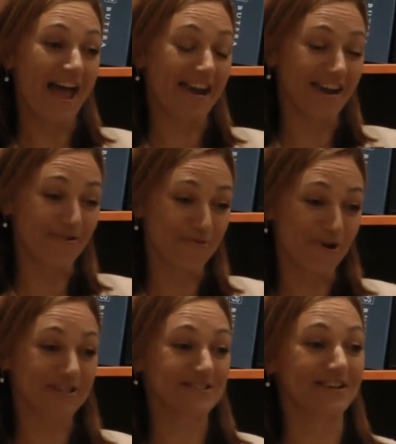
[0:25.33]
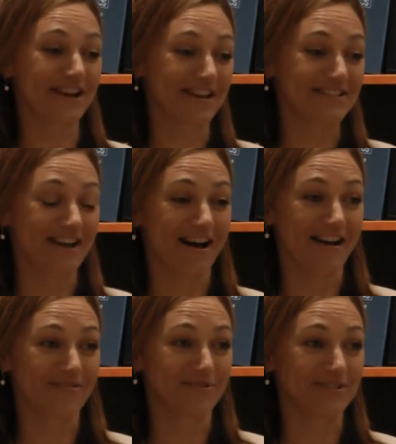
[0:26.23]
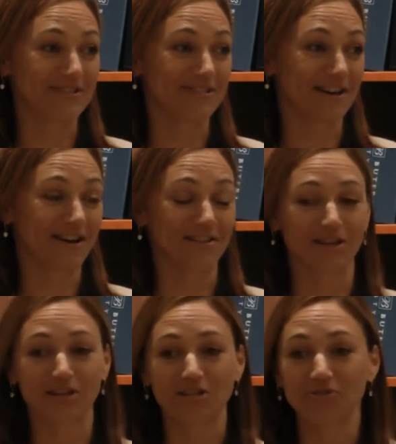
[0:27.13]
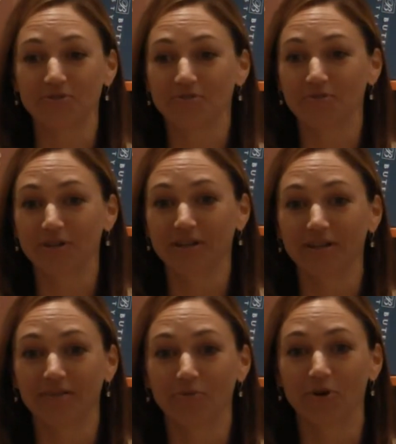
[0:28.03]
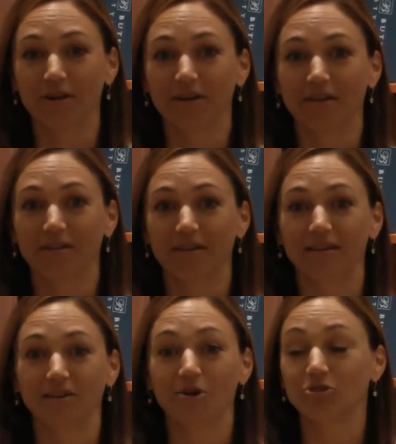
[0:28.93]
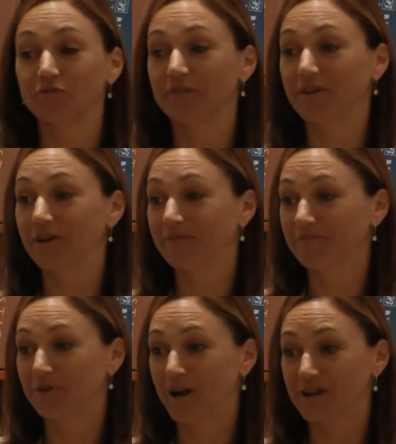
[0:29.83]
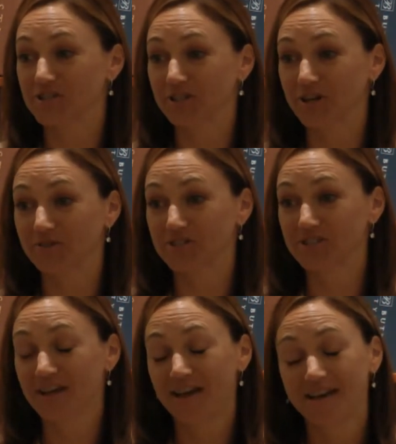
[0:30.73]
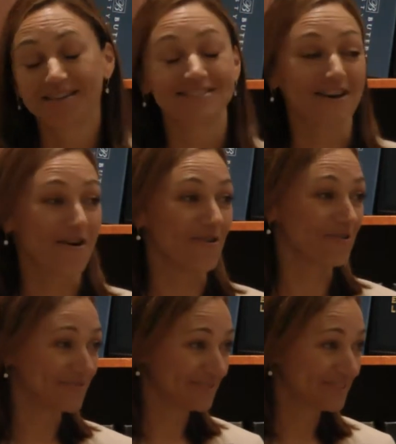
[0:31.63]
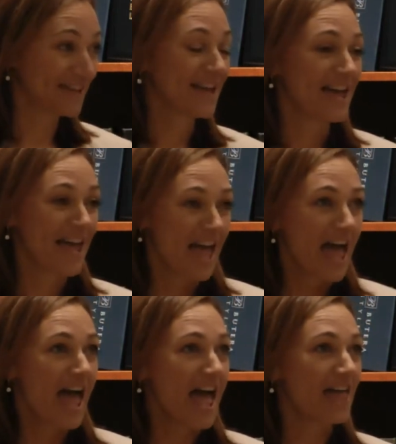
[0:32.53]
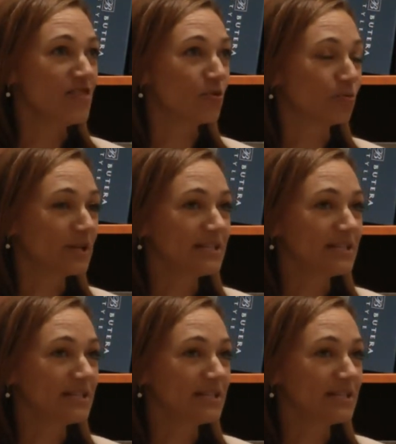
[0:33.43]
and at awards night, I was lucky to have won the Coach of the Year for Action Coach. Wow. So, and the